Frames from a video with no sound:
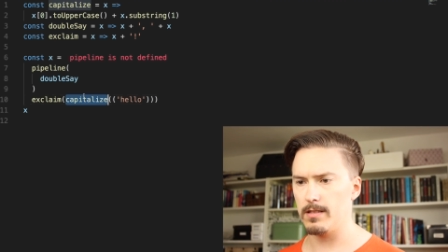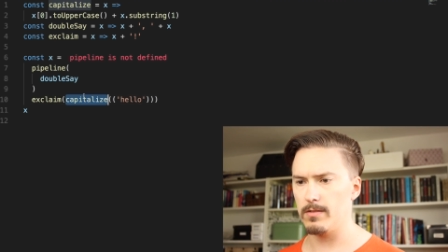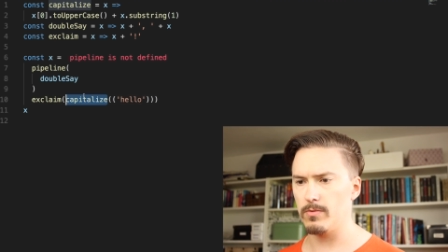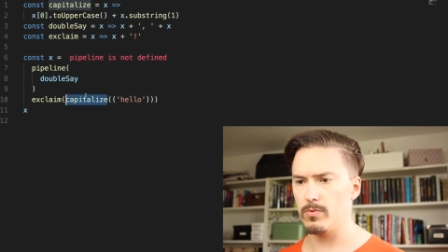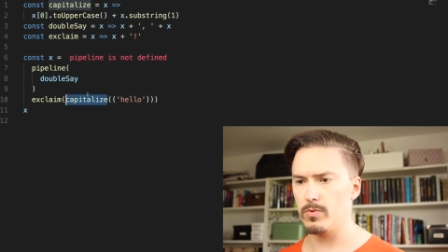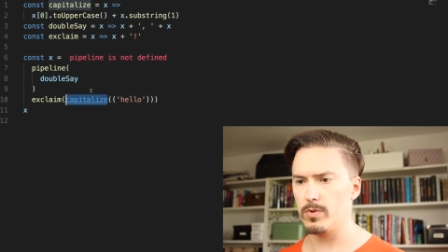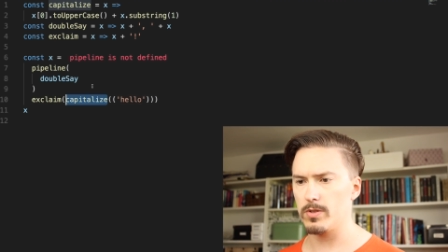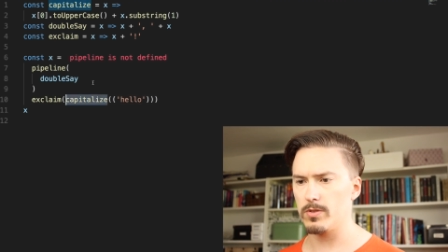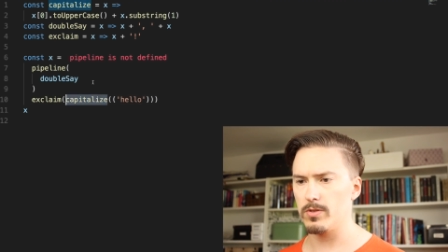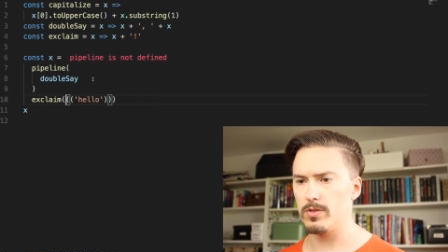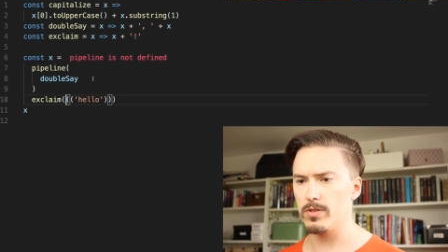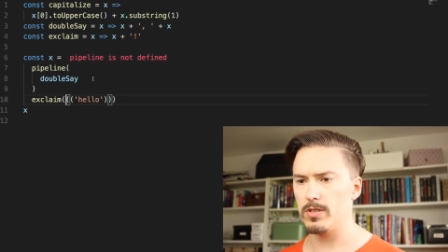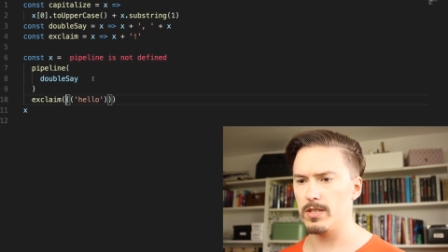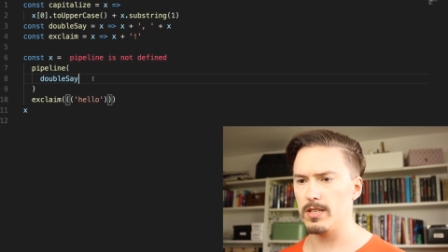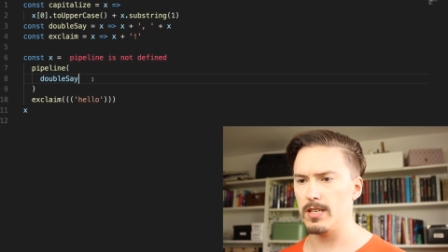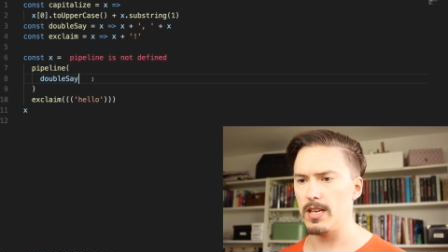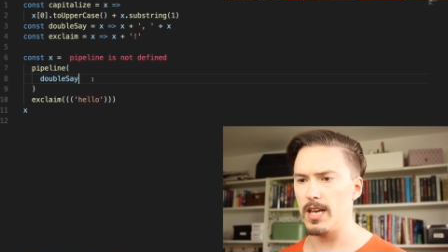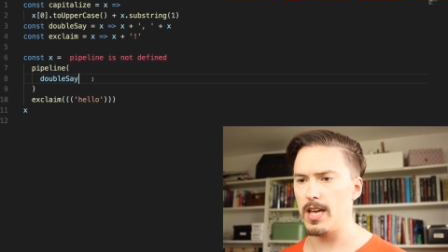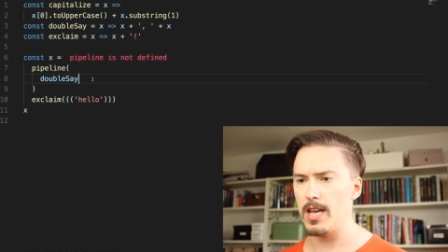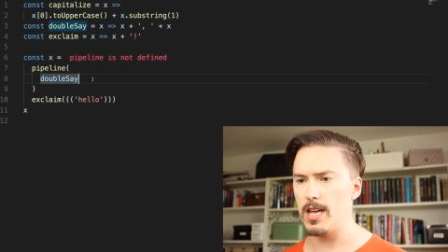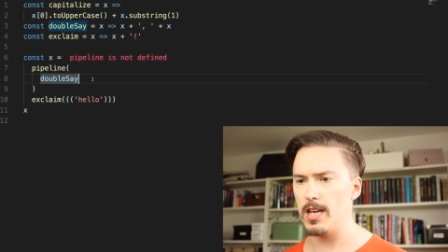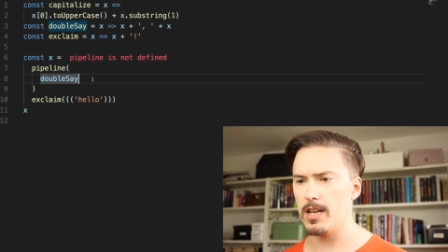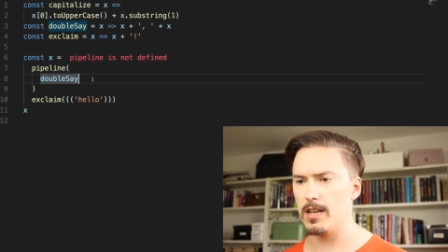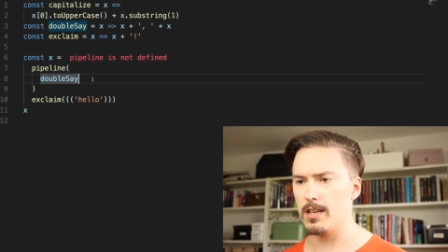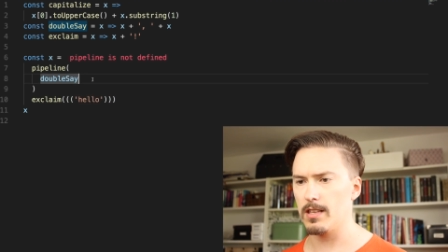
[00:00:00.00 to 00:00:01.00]
want to
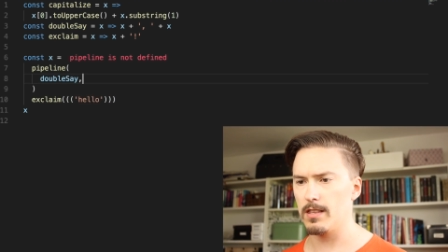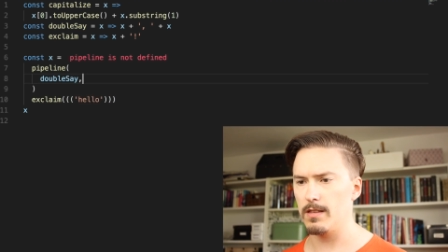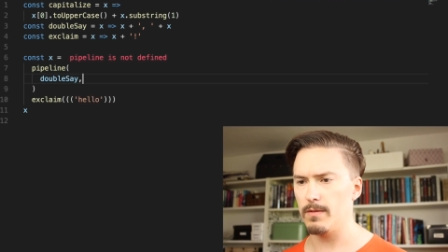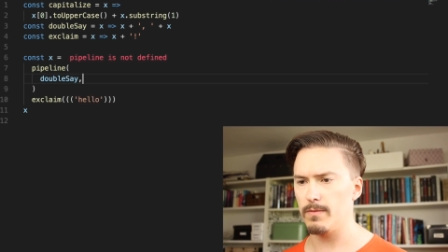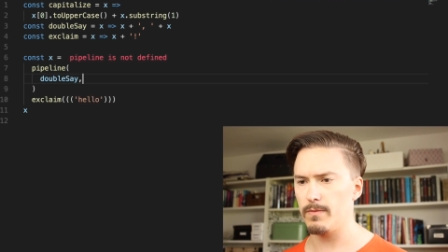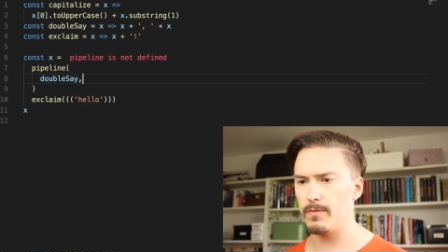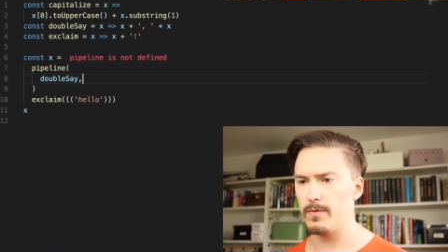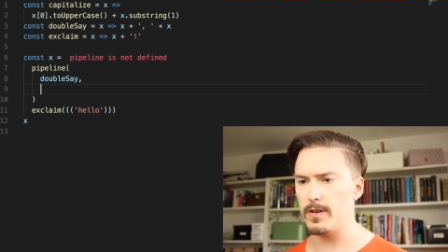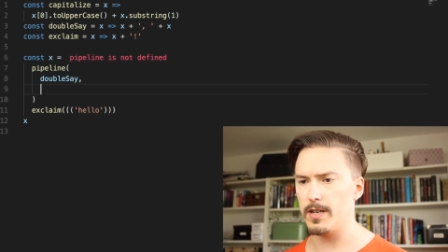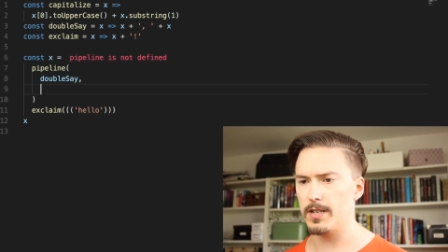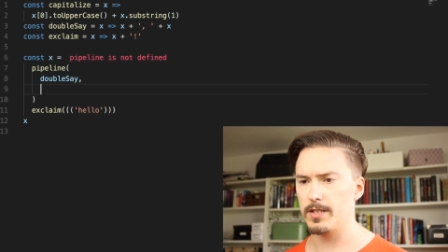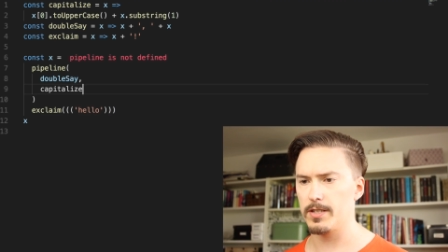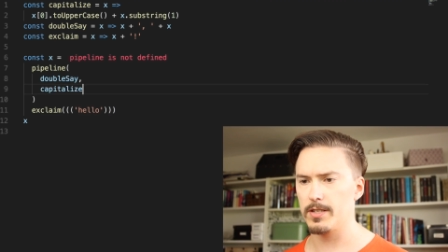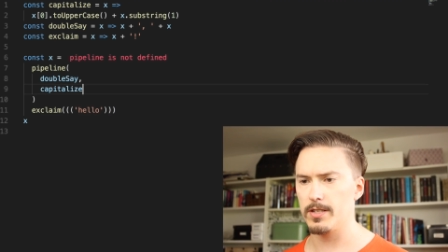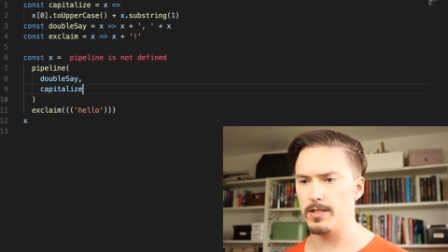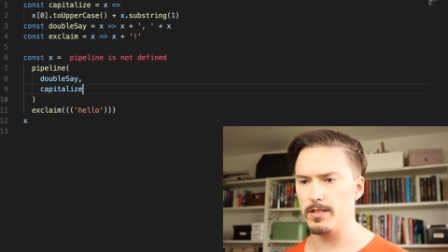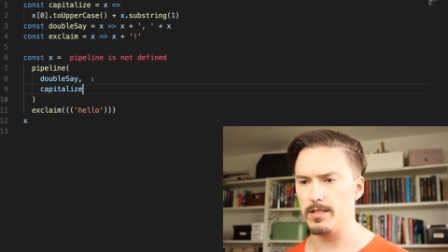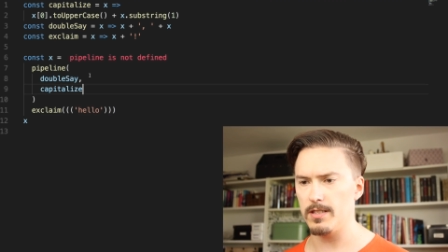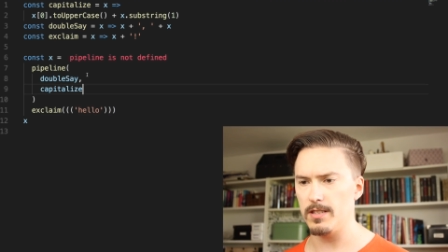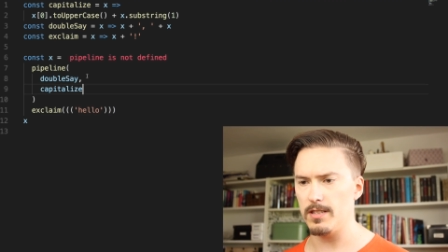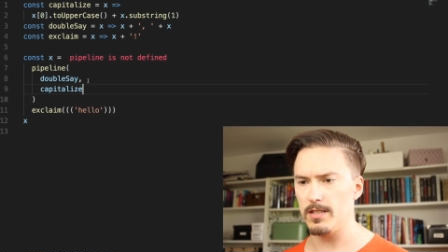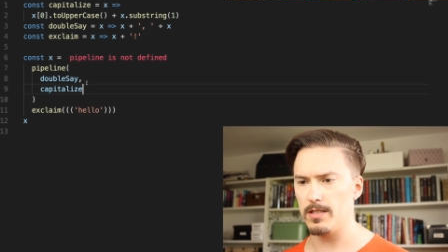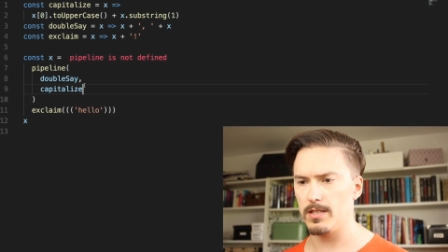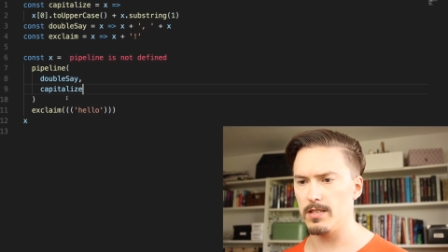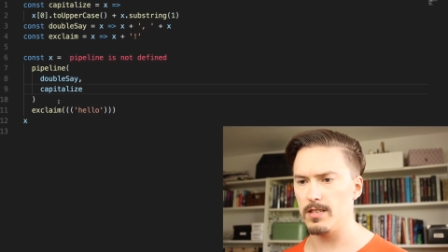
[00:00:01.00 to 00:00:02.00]
take the
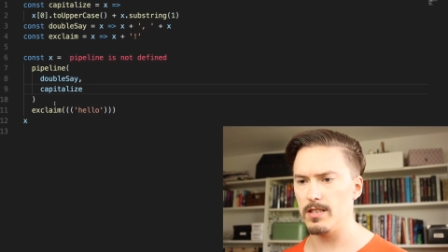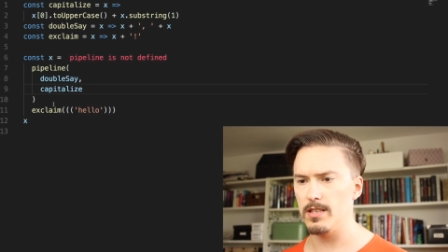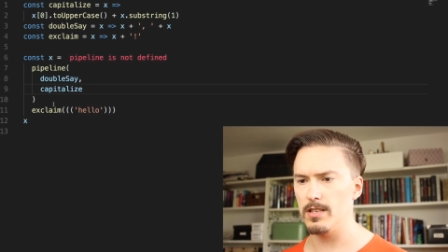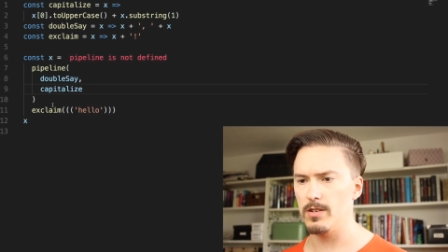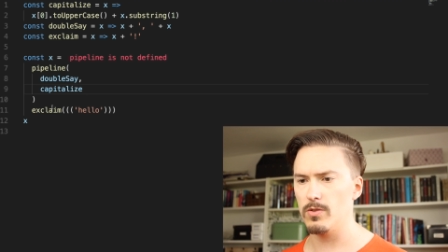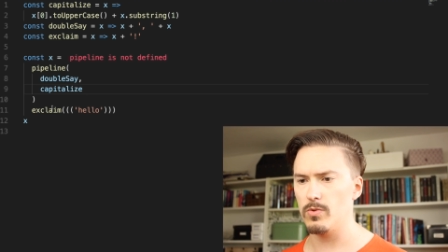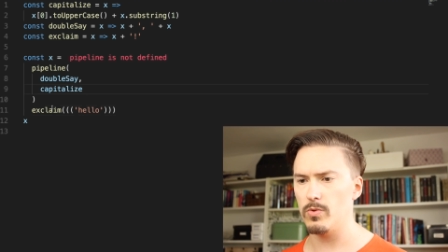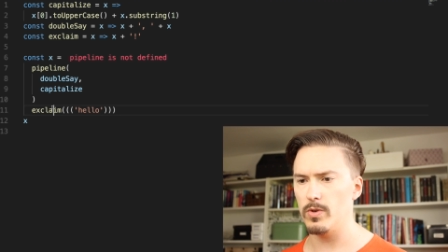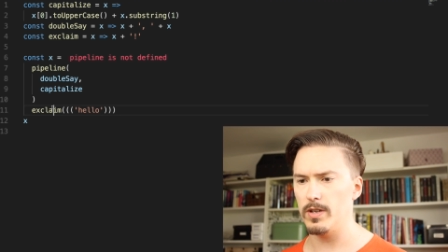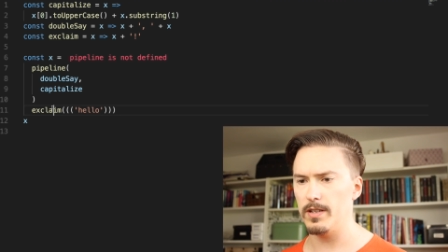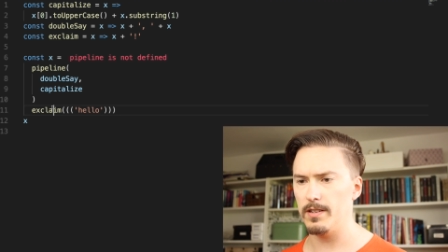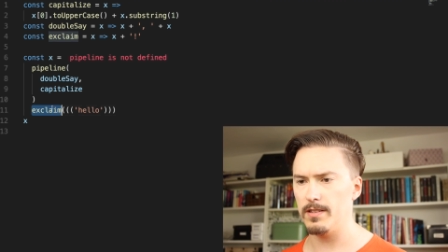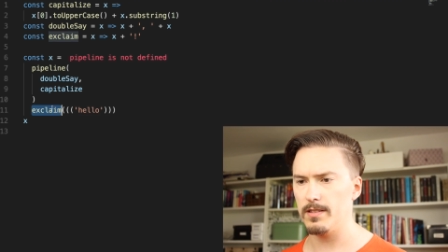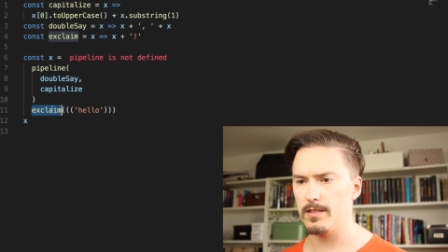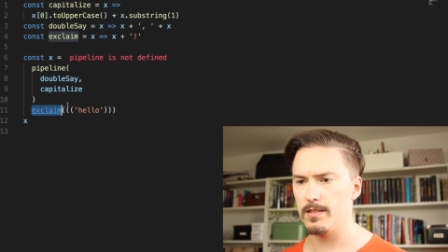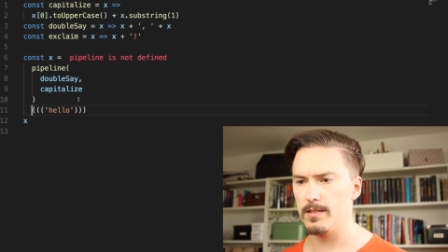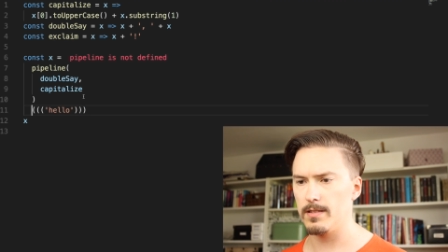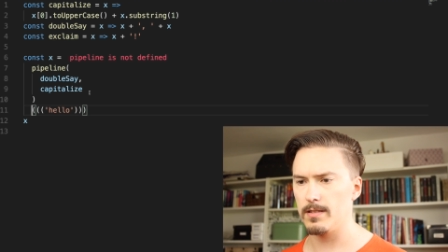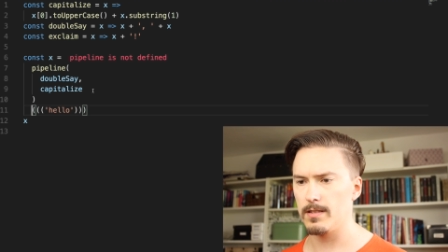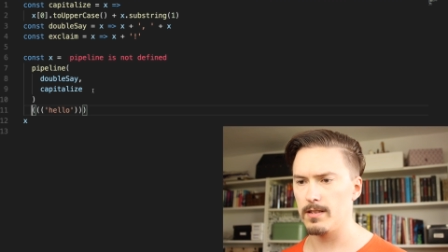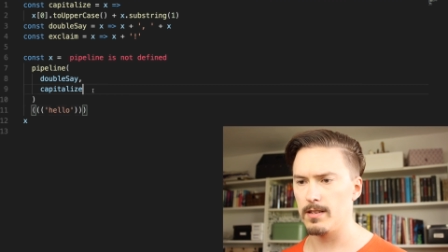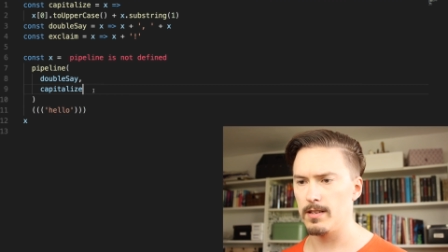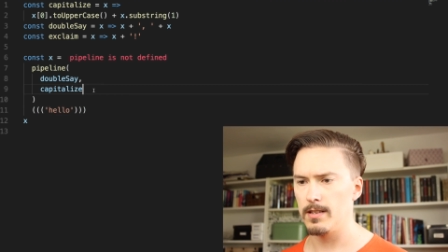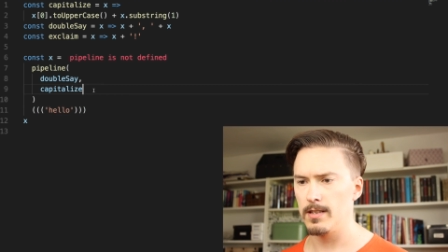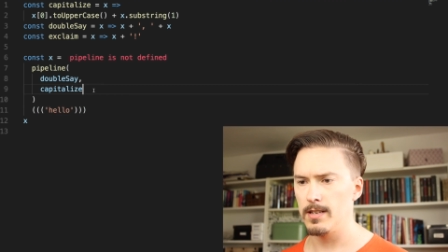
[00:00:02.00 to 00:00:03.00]
functions in
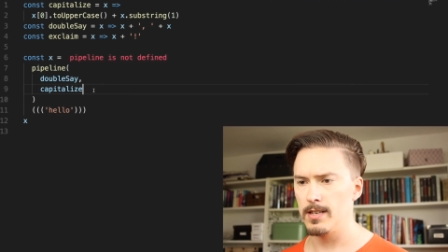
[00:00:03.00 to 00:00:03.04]
sequence,